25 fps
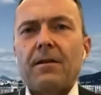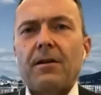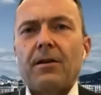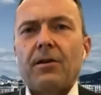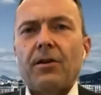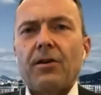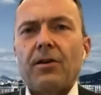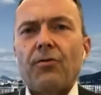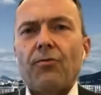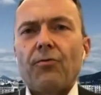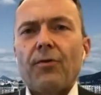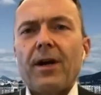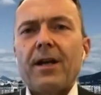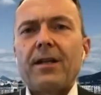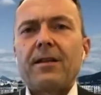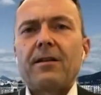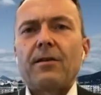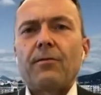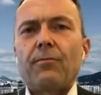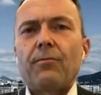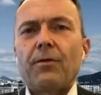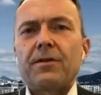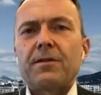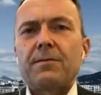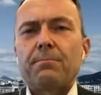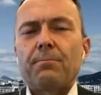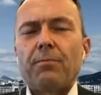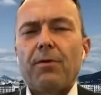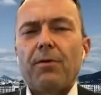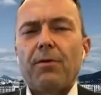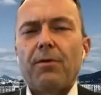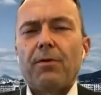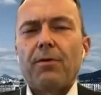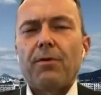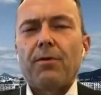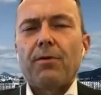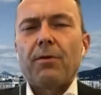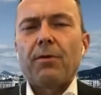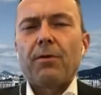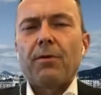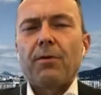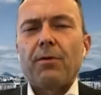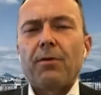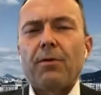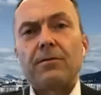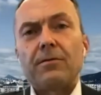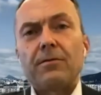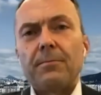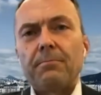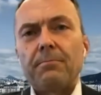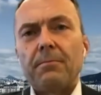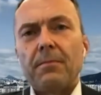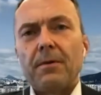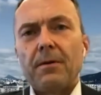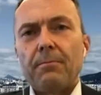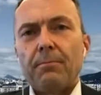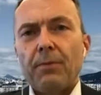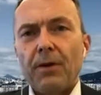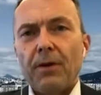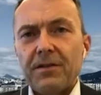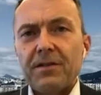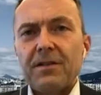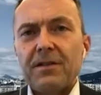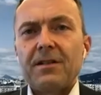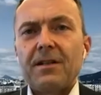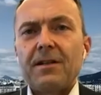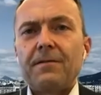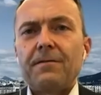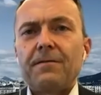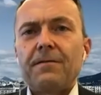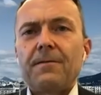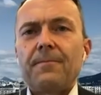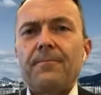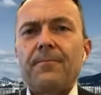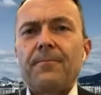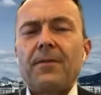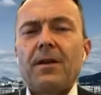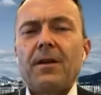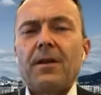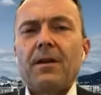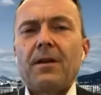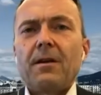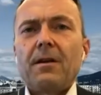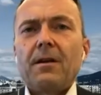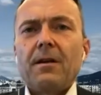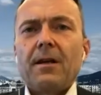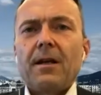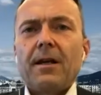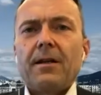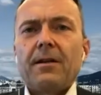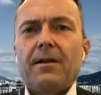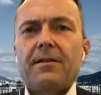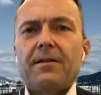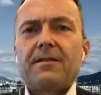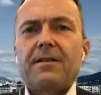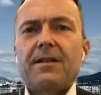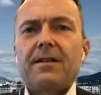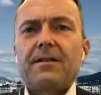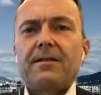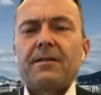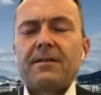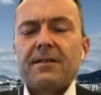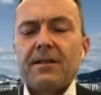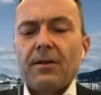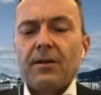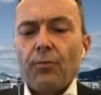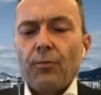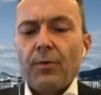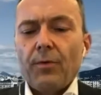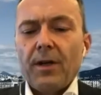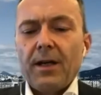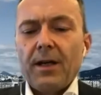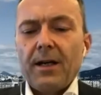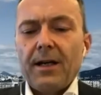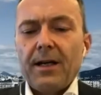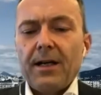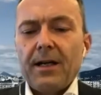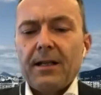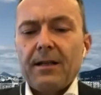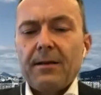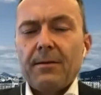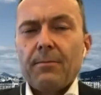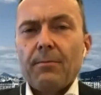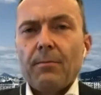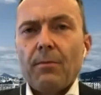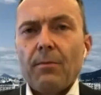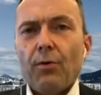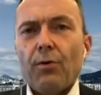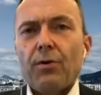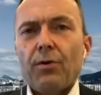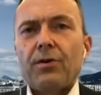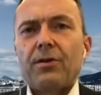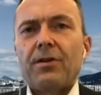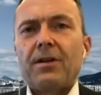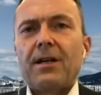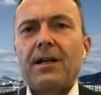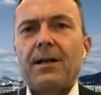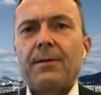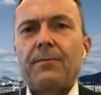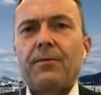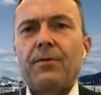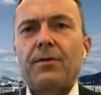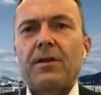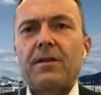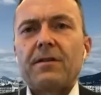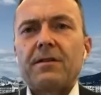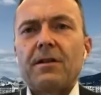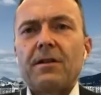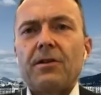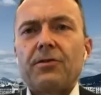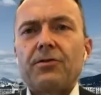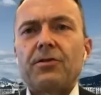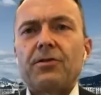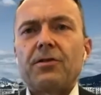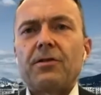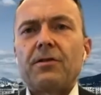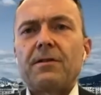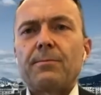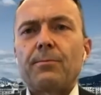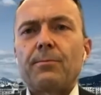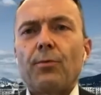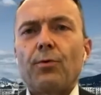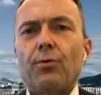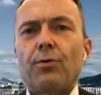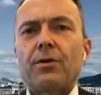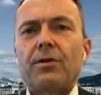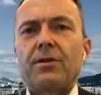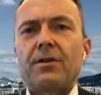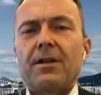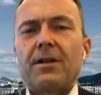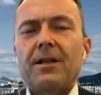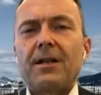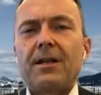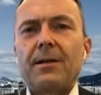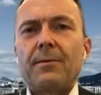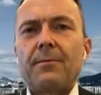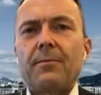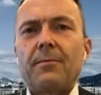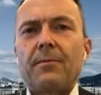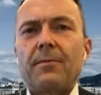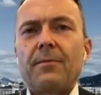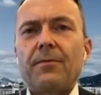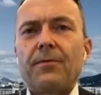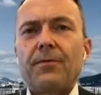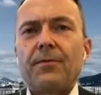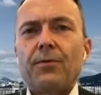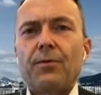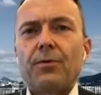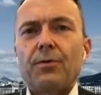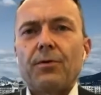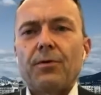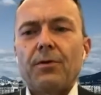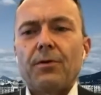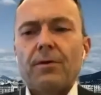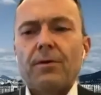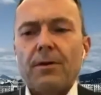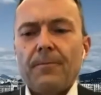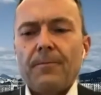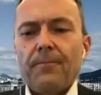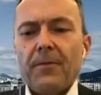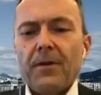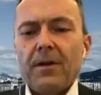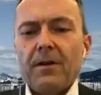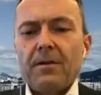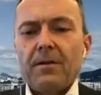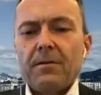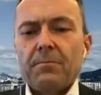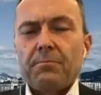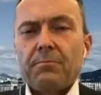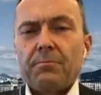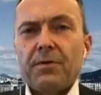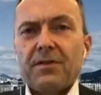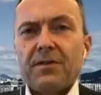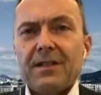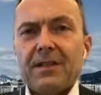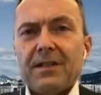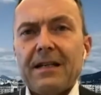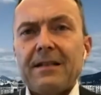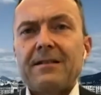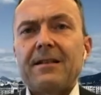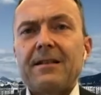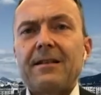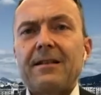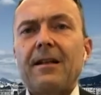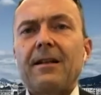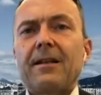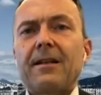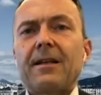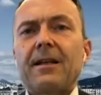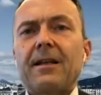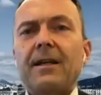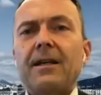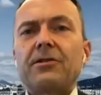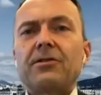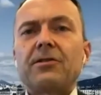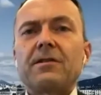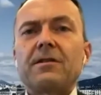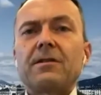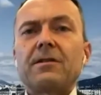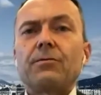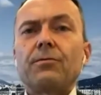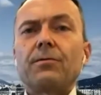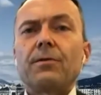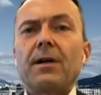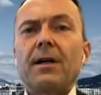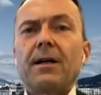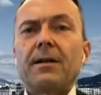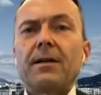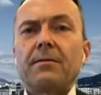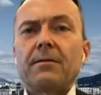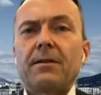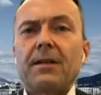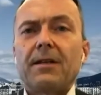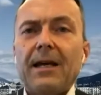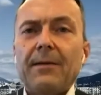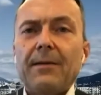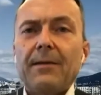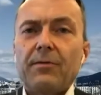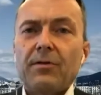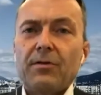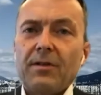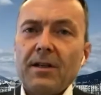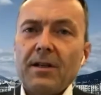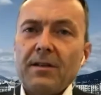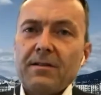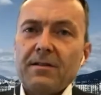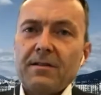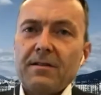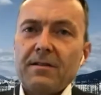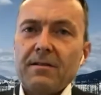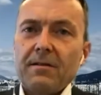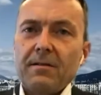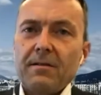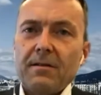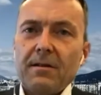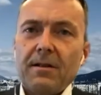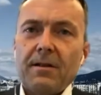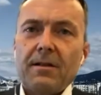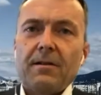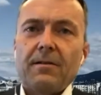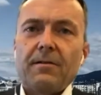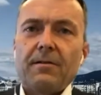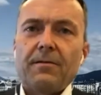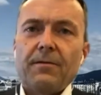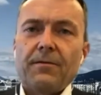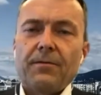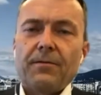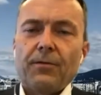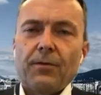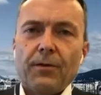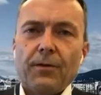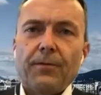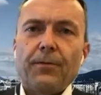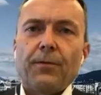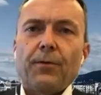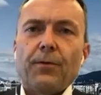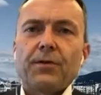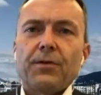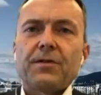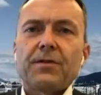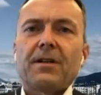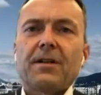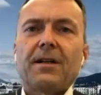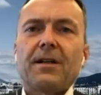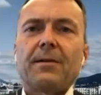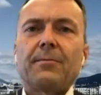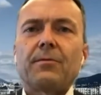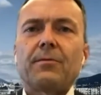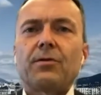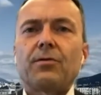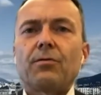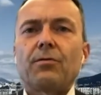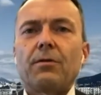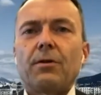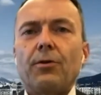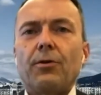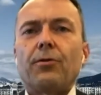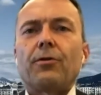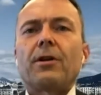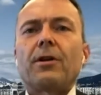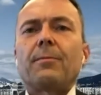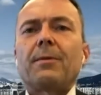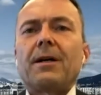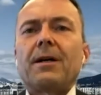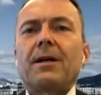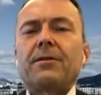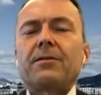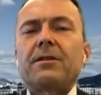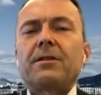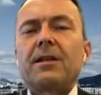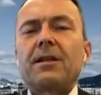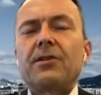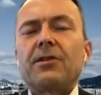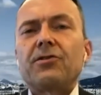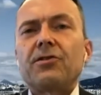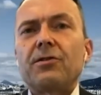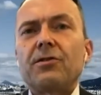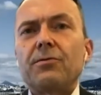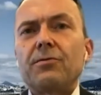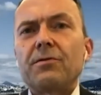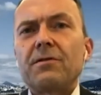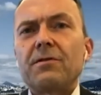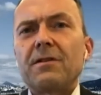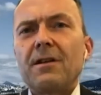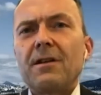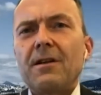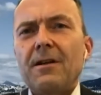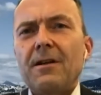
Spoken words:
created was probably also a positive, in a sense that we had more time for discussions, more time for precisely delegations who came to this for the first time to learn about the issues.